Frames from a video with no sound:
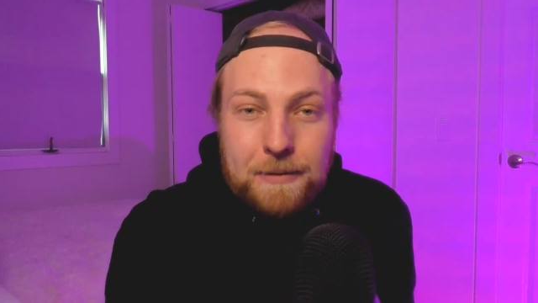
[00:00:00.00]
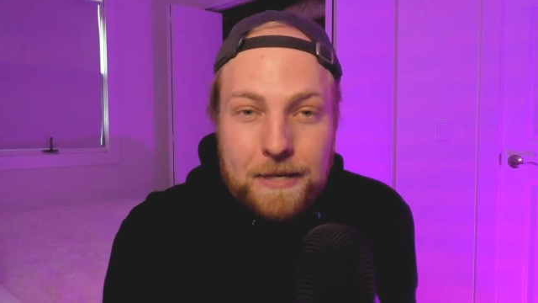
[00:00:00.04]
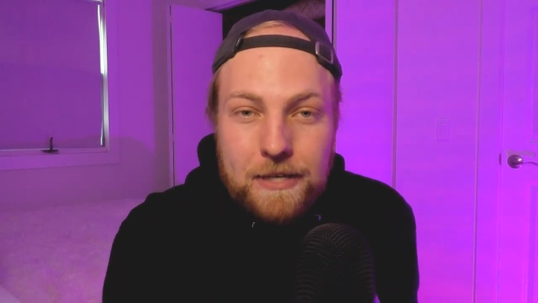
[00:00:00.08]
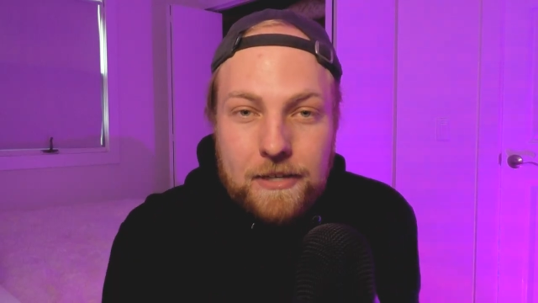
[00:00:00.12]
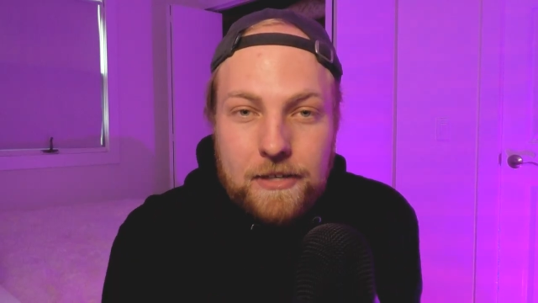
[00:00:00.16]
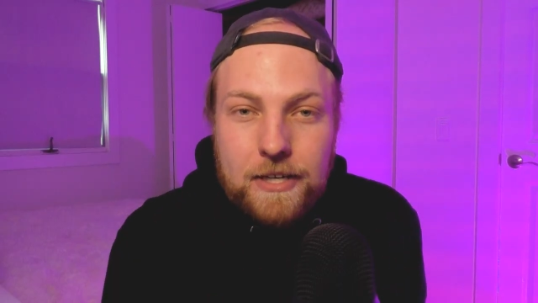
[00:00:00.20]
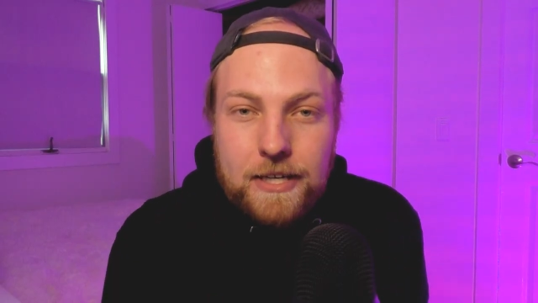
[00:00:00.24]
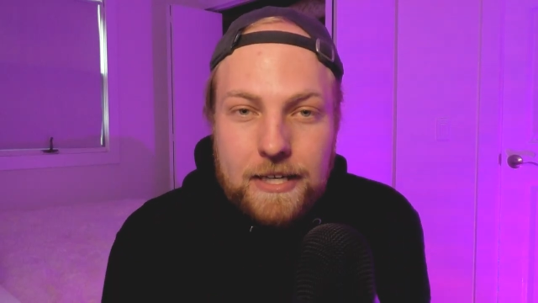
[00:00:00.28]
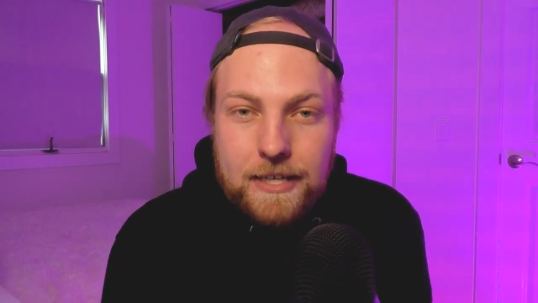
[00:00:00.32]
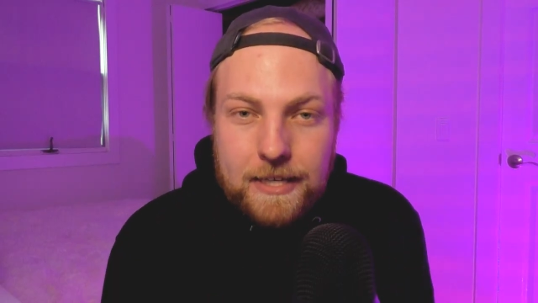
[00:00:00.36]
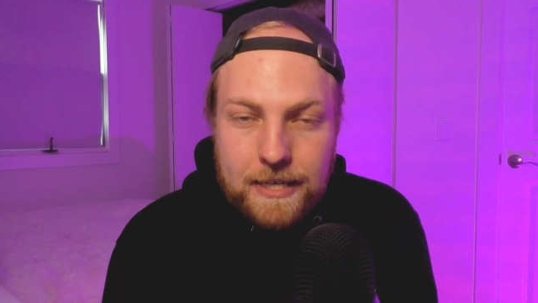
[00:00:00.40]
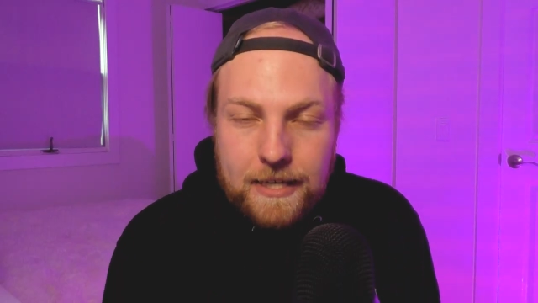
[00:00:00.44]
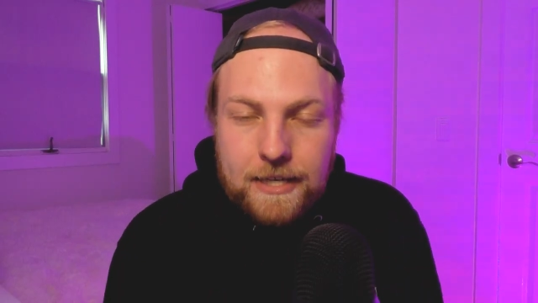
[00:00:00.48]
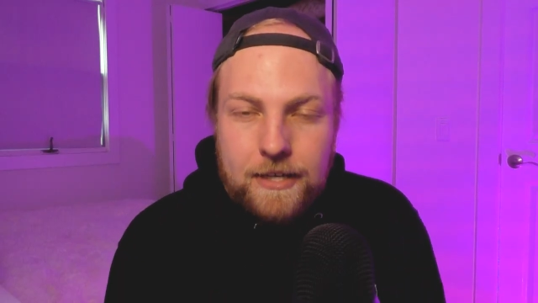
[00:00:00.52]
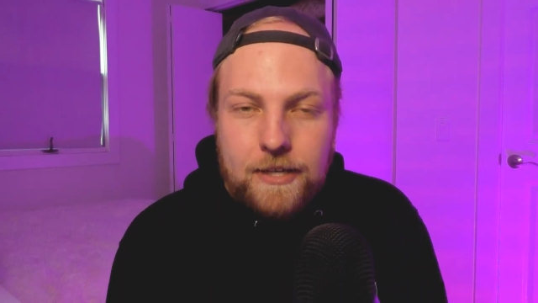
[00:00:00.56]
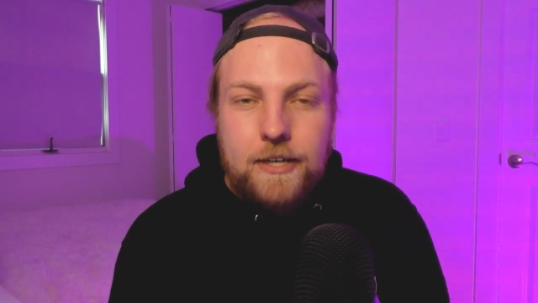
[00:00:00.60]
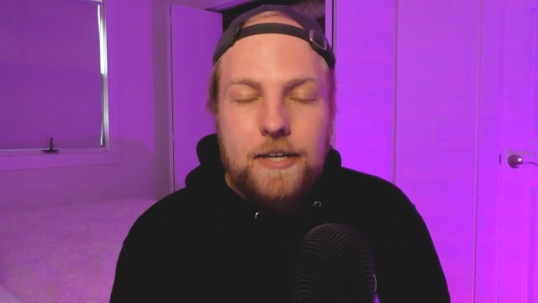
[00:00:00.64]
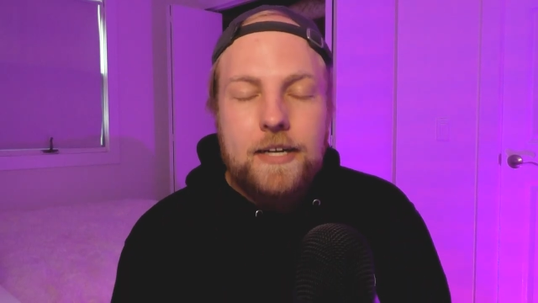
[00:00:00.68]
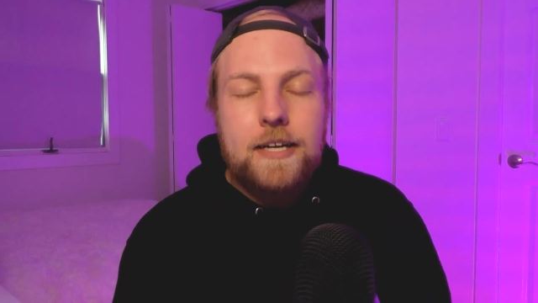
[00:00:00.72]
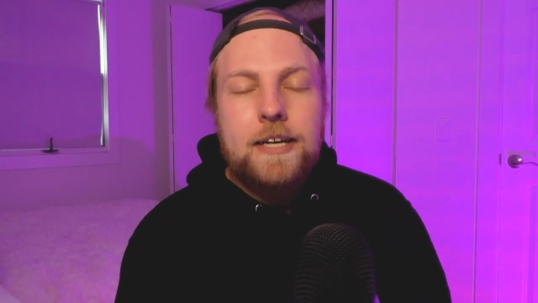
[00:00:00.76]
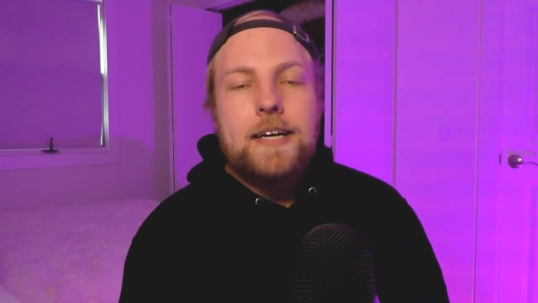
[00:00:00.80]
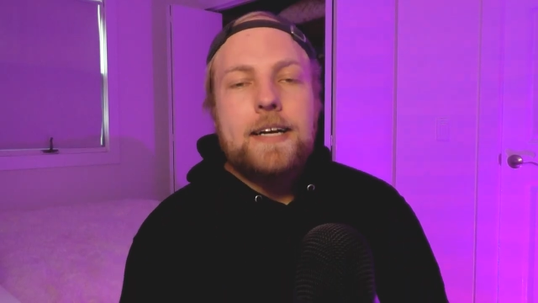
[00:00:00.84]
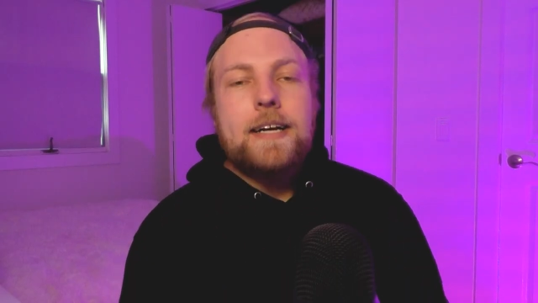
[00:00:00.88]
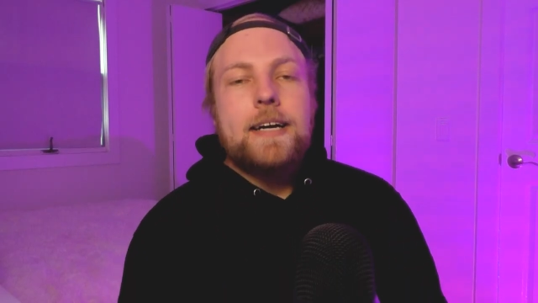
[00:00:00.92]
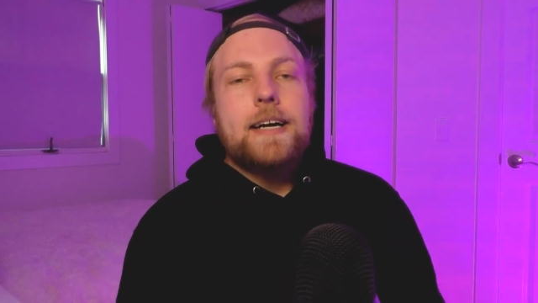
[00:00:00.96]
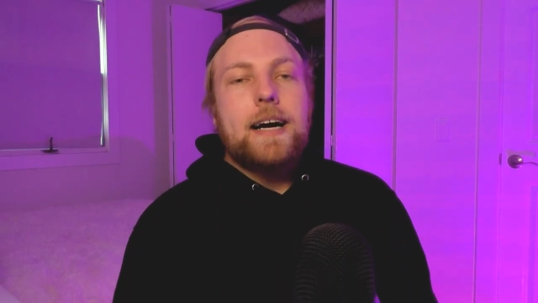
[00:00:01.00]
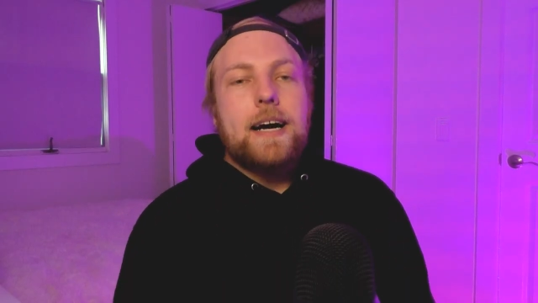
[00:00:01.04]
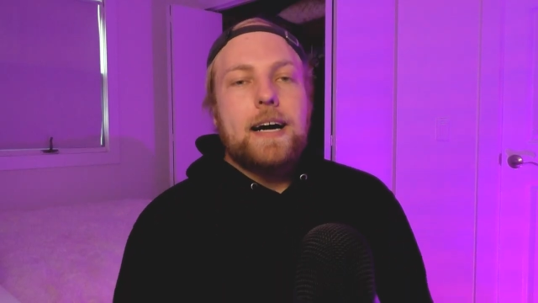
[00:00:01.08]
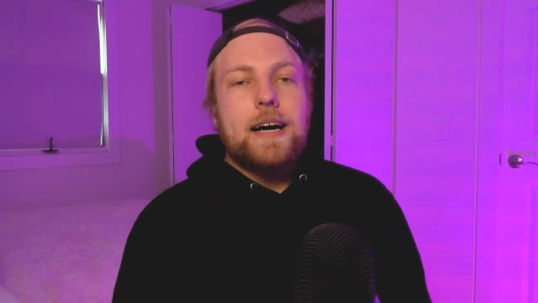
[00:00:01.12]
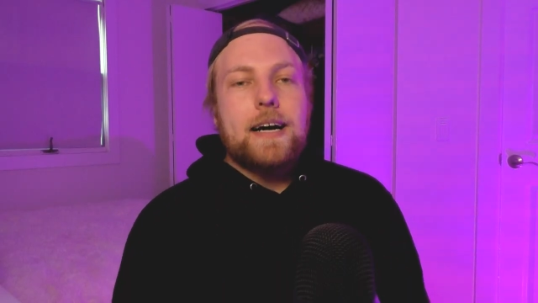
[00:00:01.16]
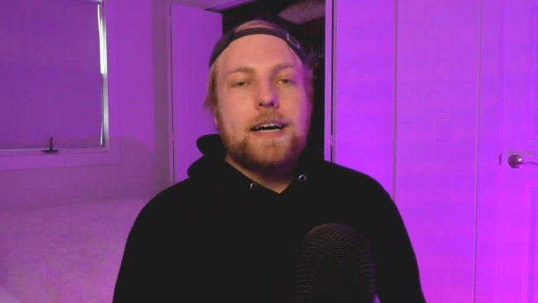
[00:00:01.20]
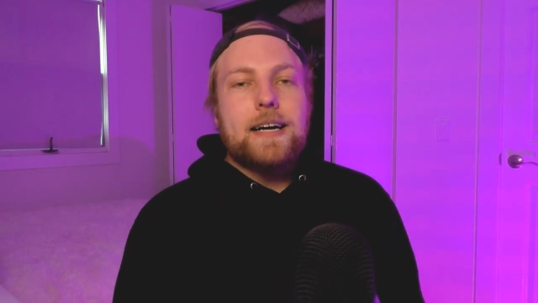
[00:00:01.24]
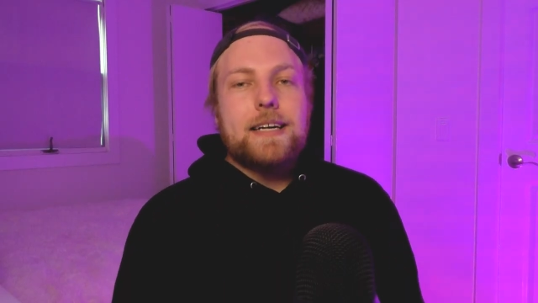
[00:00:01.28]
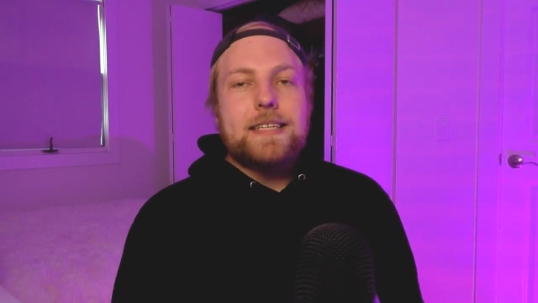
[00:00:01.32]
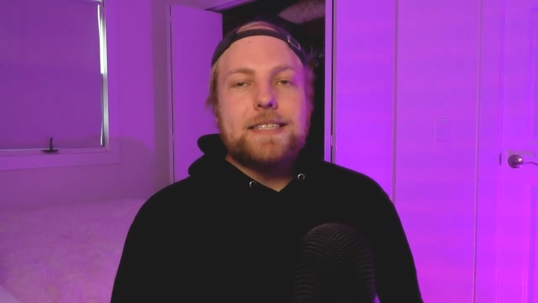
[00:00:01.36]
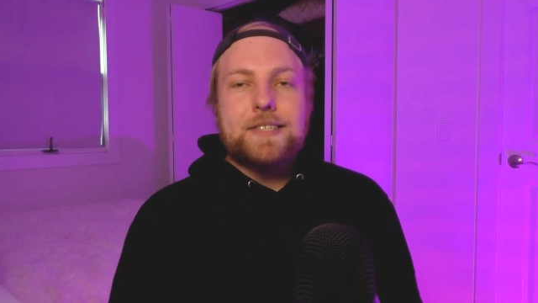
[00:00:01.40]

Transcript: period here uh,